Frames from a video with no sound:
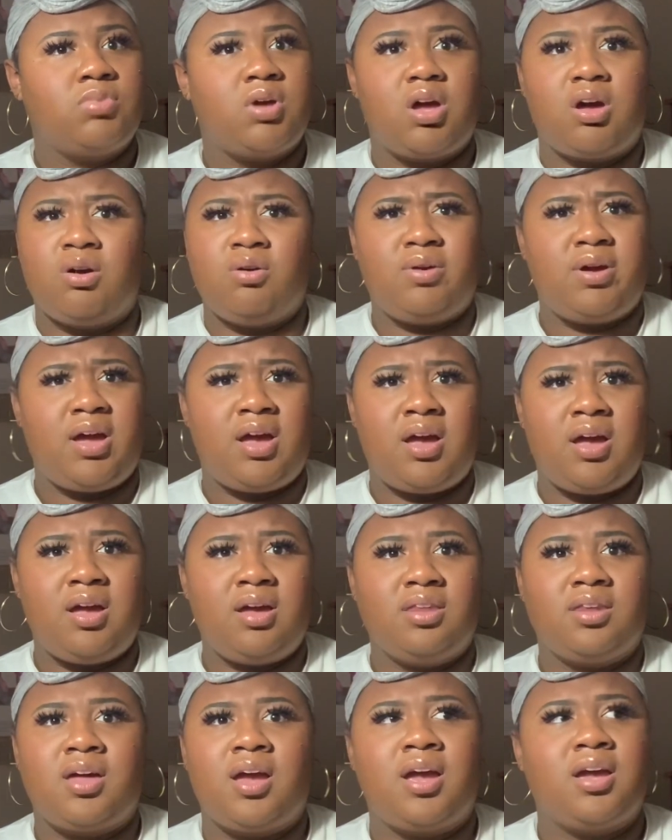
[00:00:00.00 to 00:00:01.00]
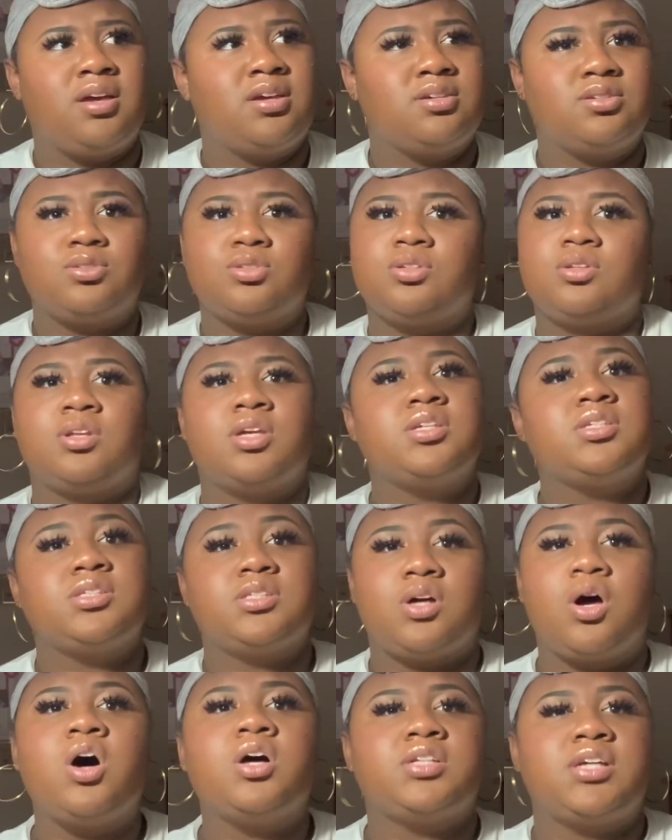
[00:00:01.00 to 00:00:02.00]
okay, like, let's
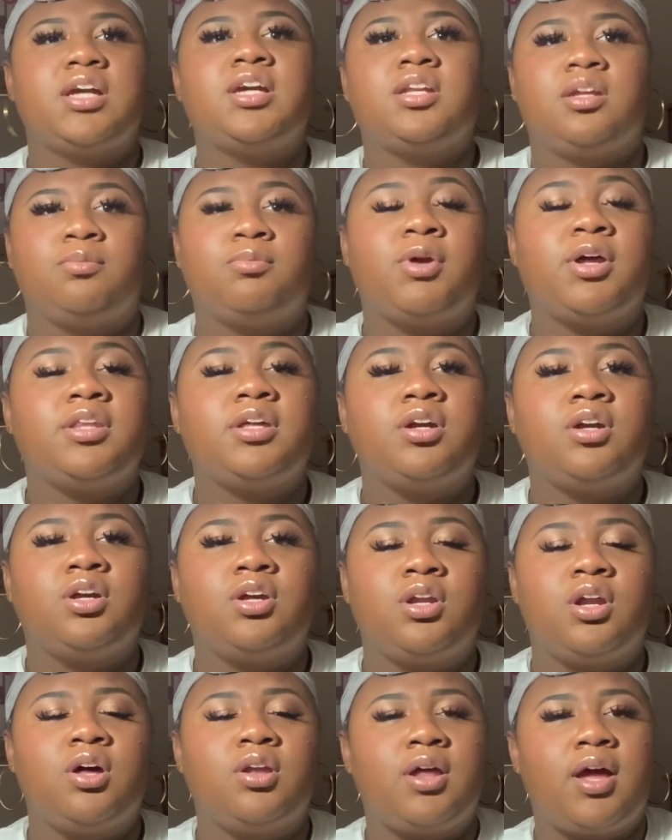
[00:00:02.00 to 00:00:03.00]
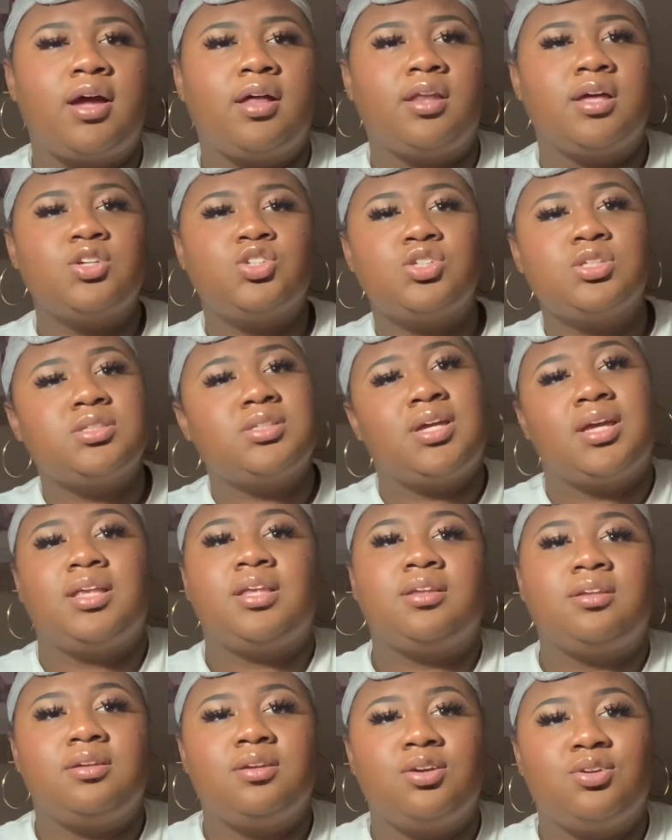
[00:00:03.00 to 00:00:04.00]
all take a deep breath here. You know, like, let's just get
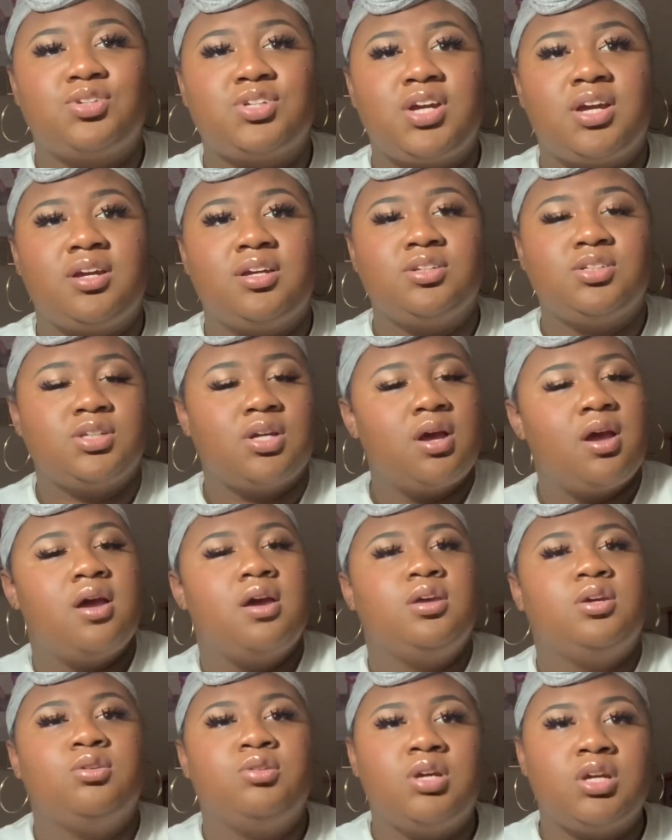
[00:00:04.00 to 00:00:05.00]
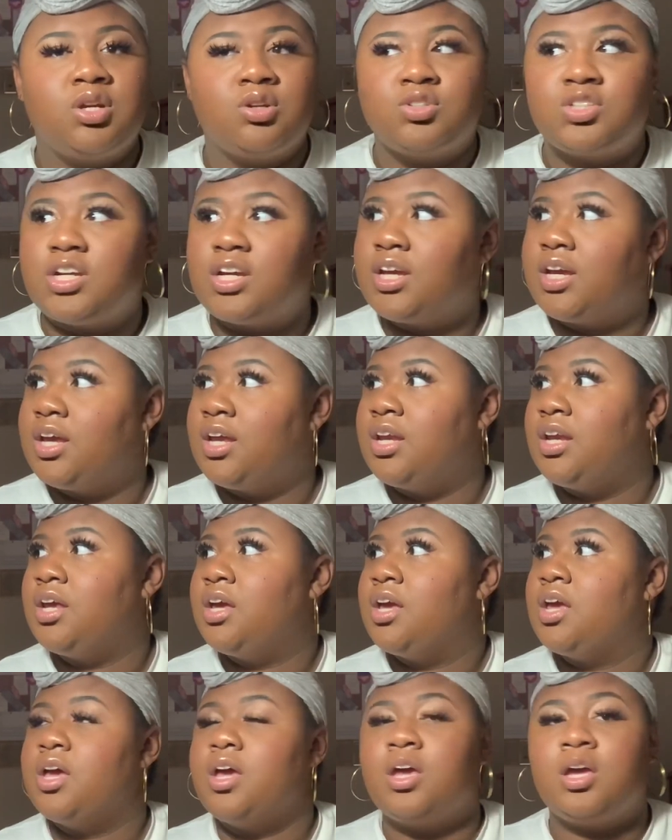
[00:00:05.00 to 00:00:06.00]
your change. You get your chicken.
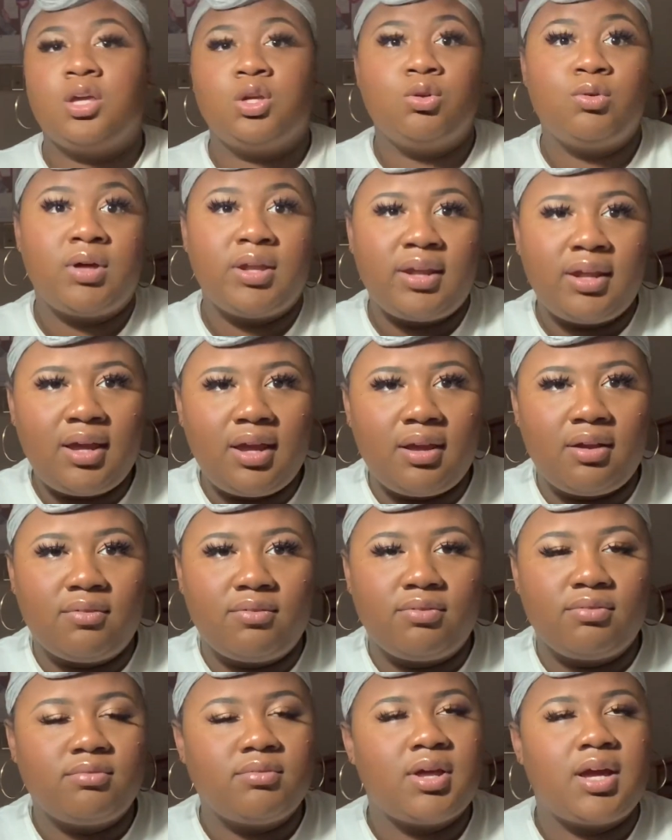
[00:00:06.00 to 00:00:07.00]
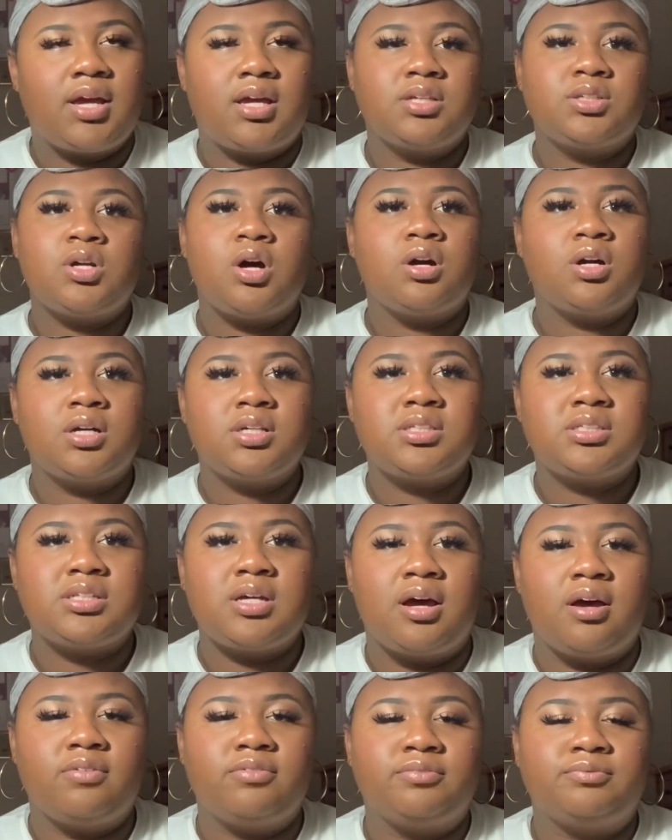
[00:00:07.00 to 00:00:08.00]
You can leave. Like, it's all good
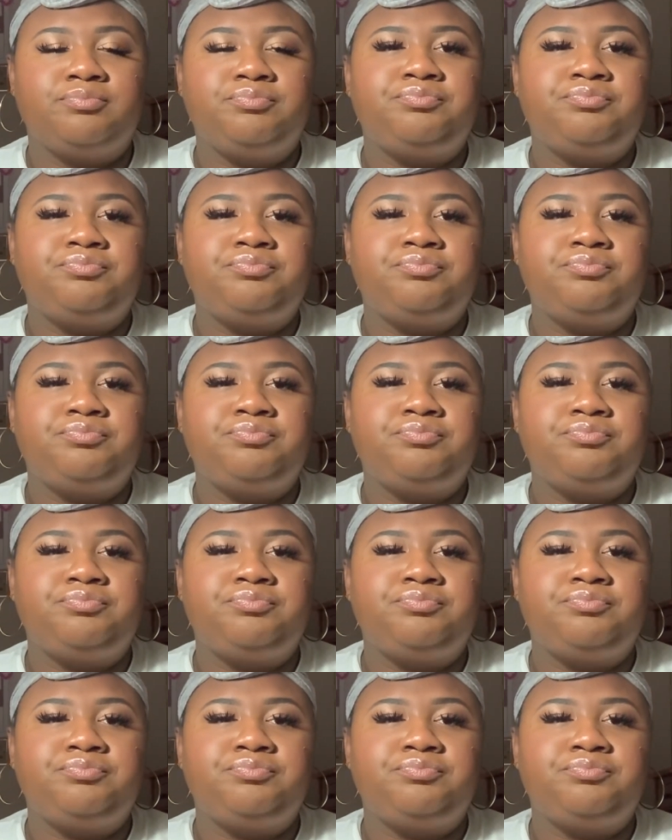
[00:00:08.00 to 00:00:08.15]
stuff.